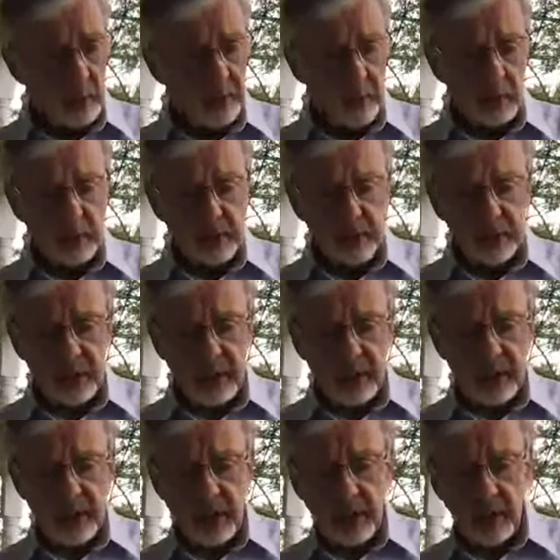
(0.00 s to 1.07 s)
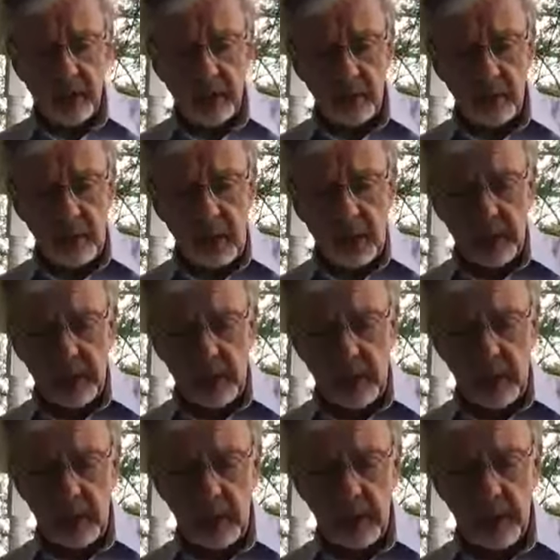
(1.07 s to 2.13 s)
verses 16 through
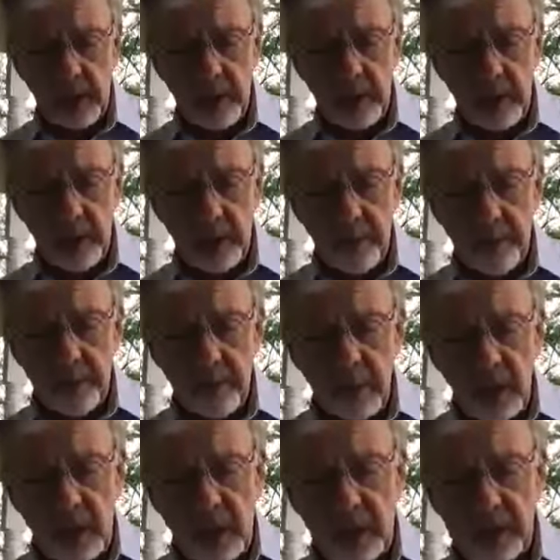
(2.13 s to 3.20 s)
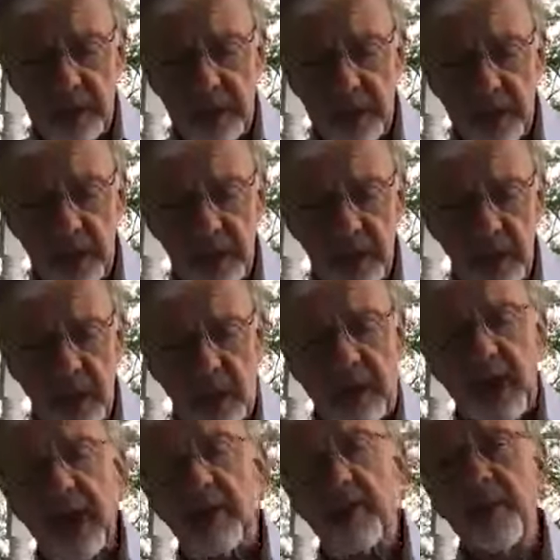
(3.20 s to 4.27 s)
18. He says this a
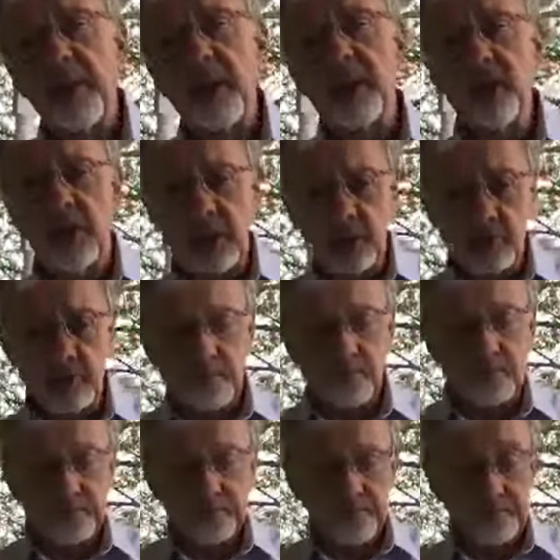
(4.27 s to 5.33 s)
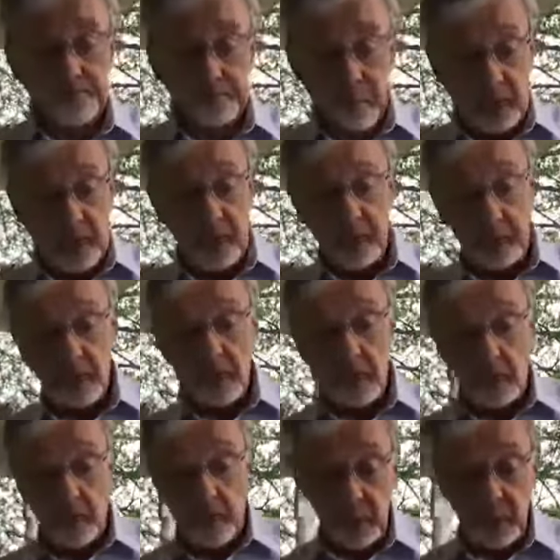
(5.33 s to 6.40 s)
light affliction. Yeah,
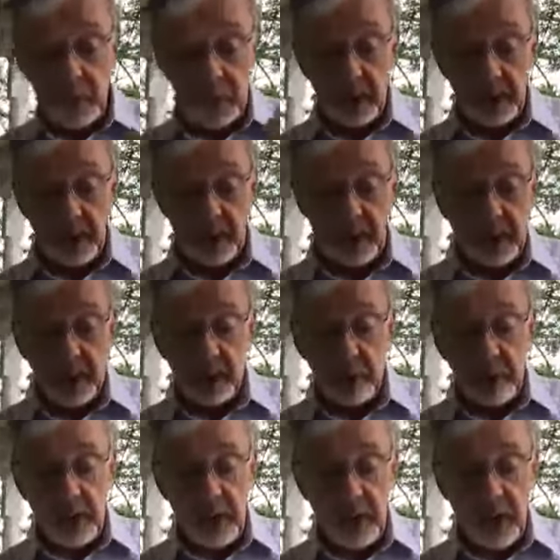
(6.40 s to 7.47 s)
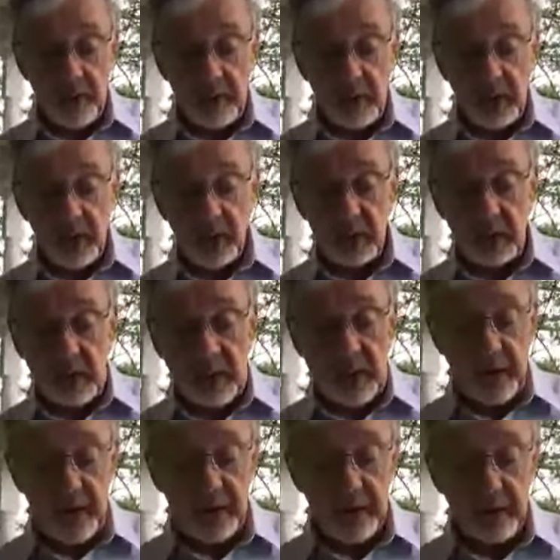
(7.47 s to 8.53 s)
when we look at these things we have, it is
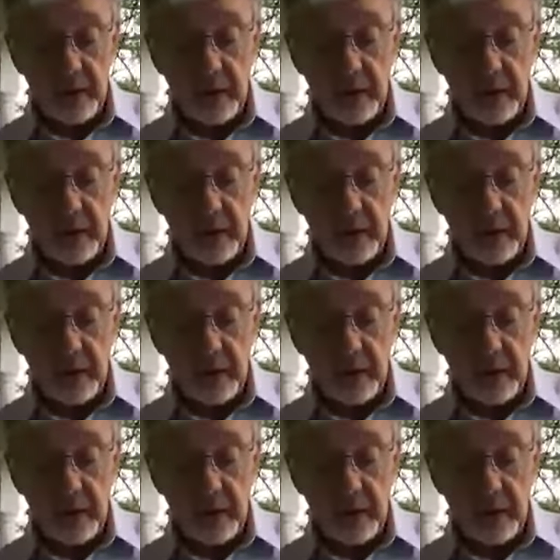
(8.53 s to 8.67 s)
light